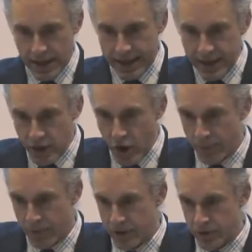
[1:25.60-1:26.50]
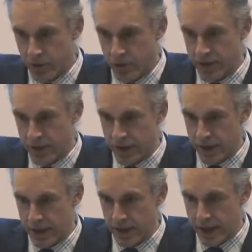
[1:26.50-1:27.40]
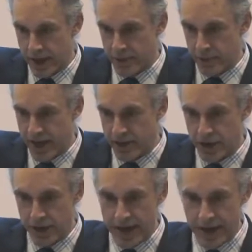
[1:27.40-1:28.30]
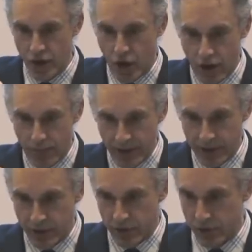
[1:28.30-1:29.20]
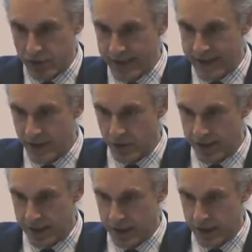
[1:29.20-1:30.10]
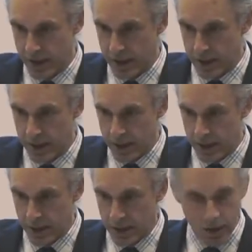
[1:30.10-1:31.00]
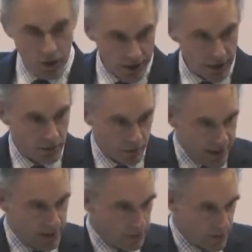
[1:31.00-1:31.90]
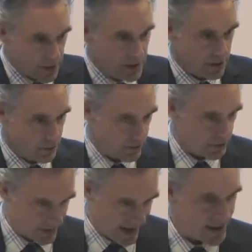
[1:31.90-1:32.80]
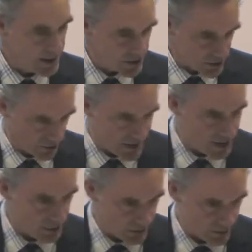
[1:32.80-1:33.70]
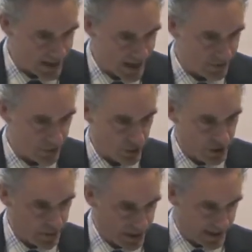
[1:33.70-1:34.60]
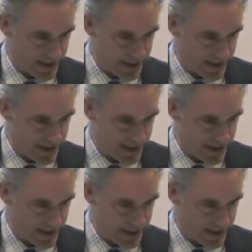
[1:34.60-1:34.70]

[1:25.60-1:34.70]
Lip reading: incompetence grows exponentially and competence grows linearly. Got it? Right? Because with 10, it's 3 who are doing half the work, but at